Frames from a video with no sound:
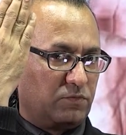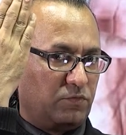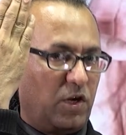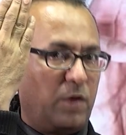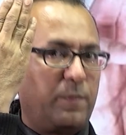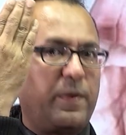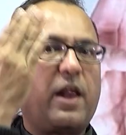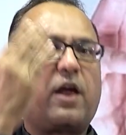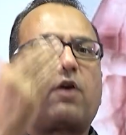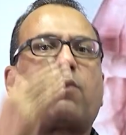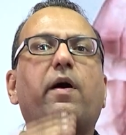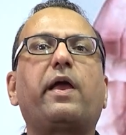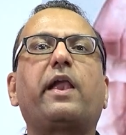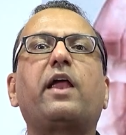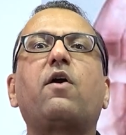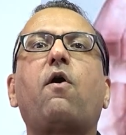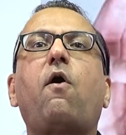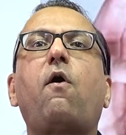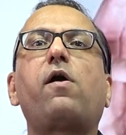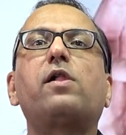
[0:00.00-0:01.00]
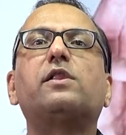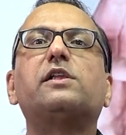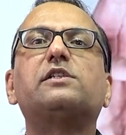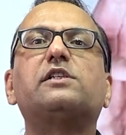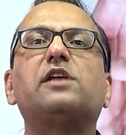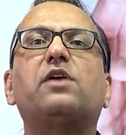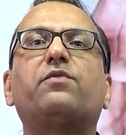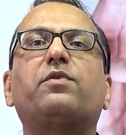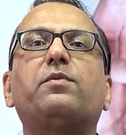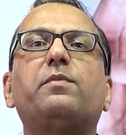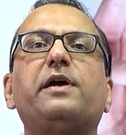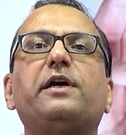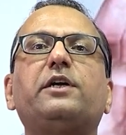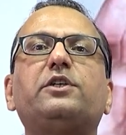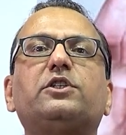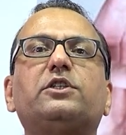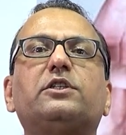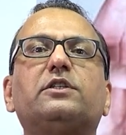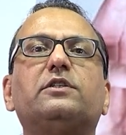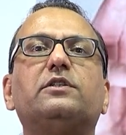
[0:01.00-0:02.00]
We'll be requiring all this
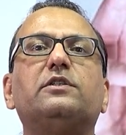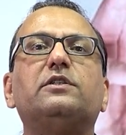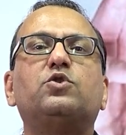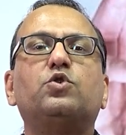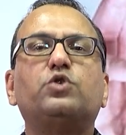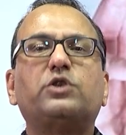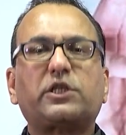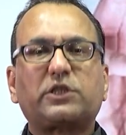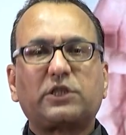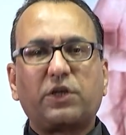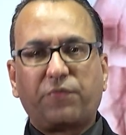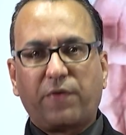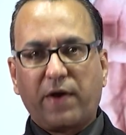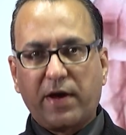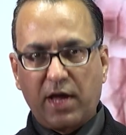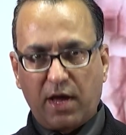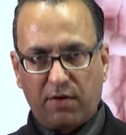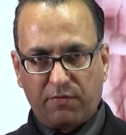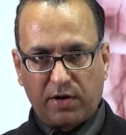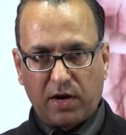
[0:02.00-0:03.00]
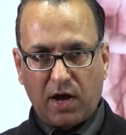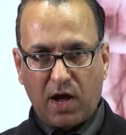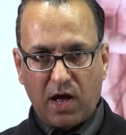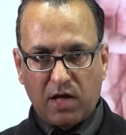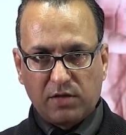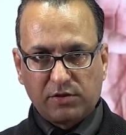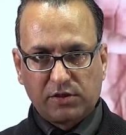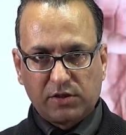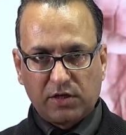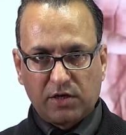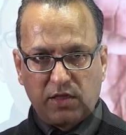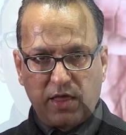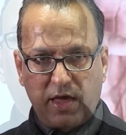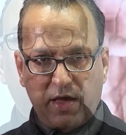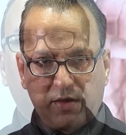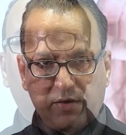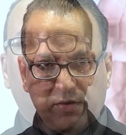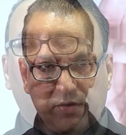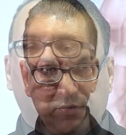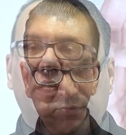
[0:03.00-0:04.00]
information to justify our answer
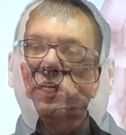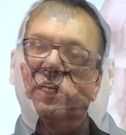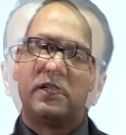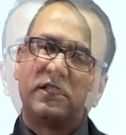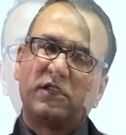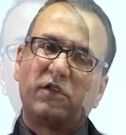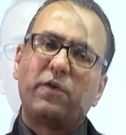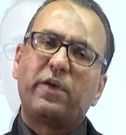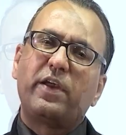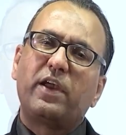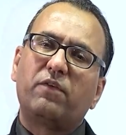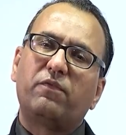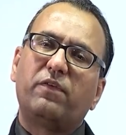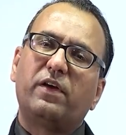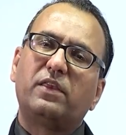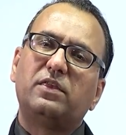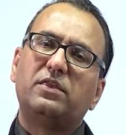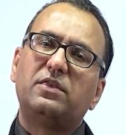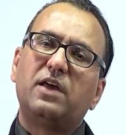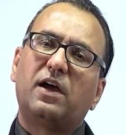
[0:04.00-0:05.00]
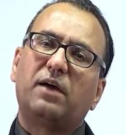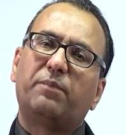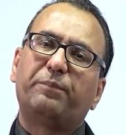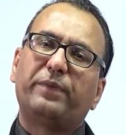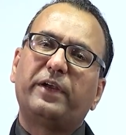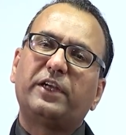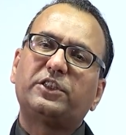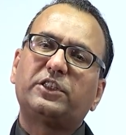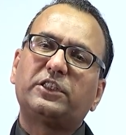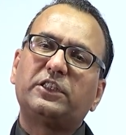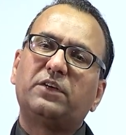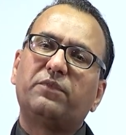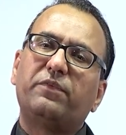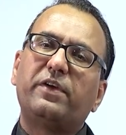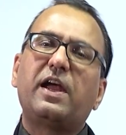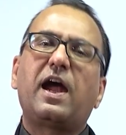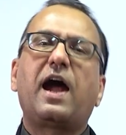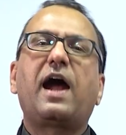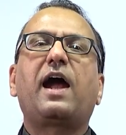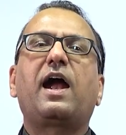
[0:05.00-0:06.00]
there. Continuing with the patient,
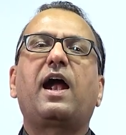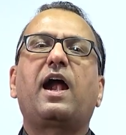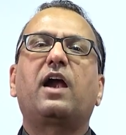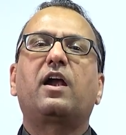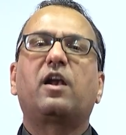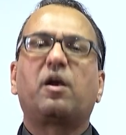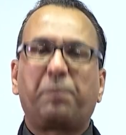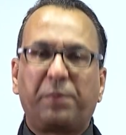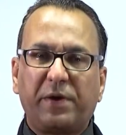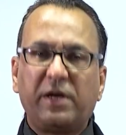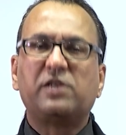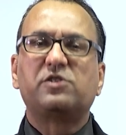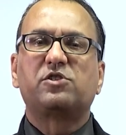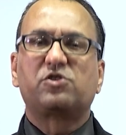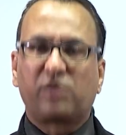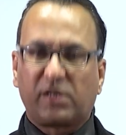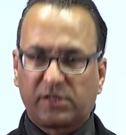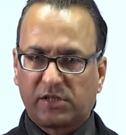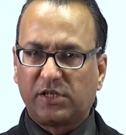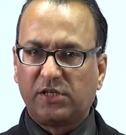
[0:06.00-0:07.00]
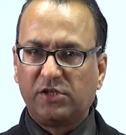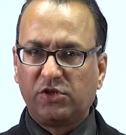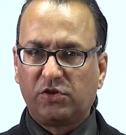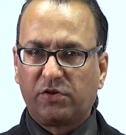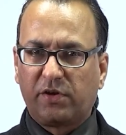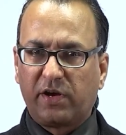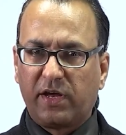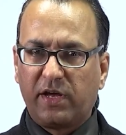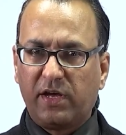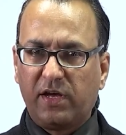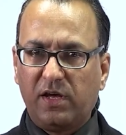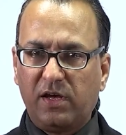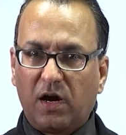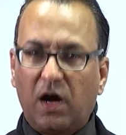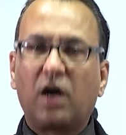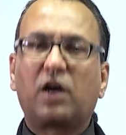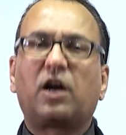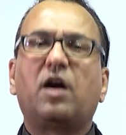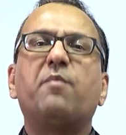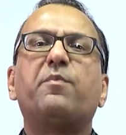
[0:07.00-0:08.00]
we had repeat stress injury,
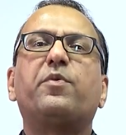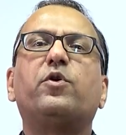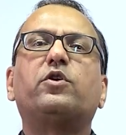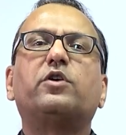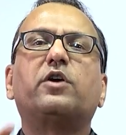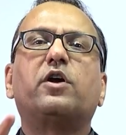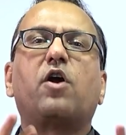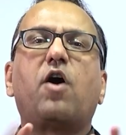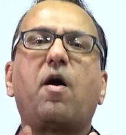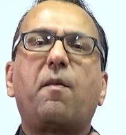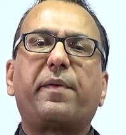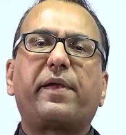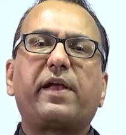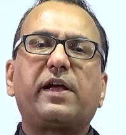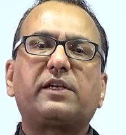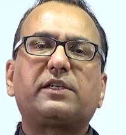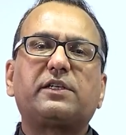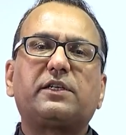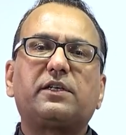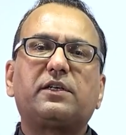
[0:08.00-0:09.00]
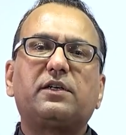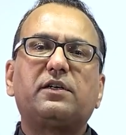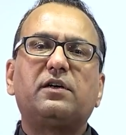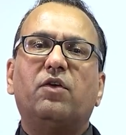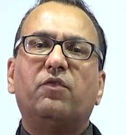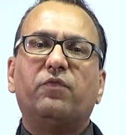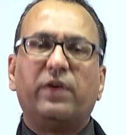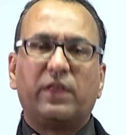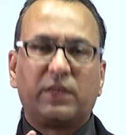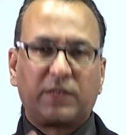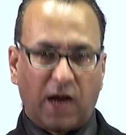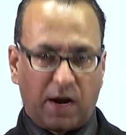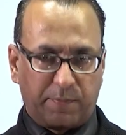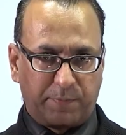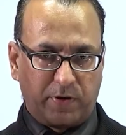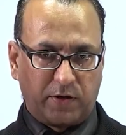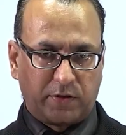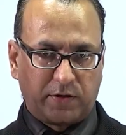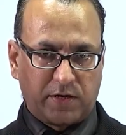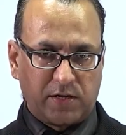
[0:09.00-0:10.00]
a computer operator with
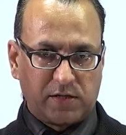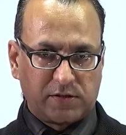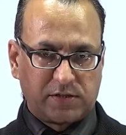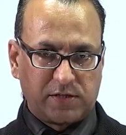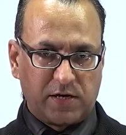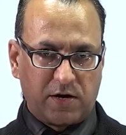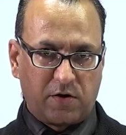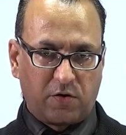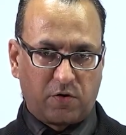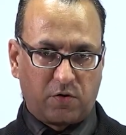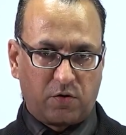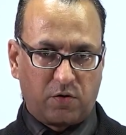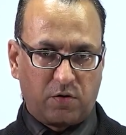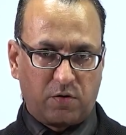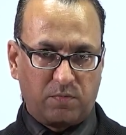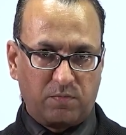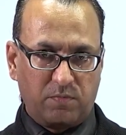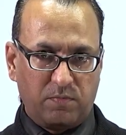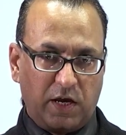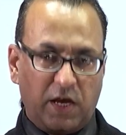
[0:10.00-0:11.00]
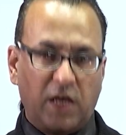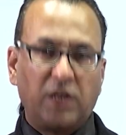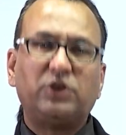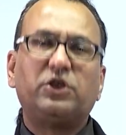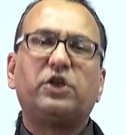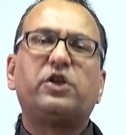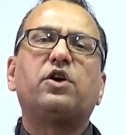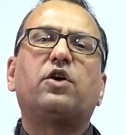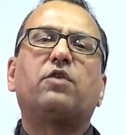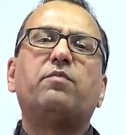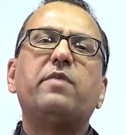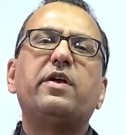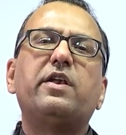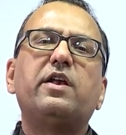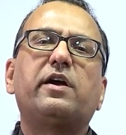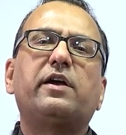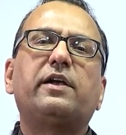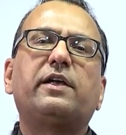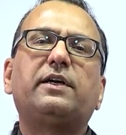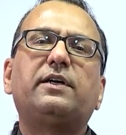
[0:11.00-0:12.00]
carpal tunnel syndrome, injury of
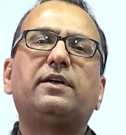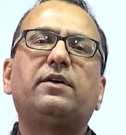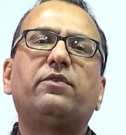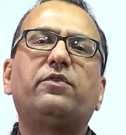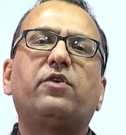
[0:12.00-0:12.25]
median nerve,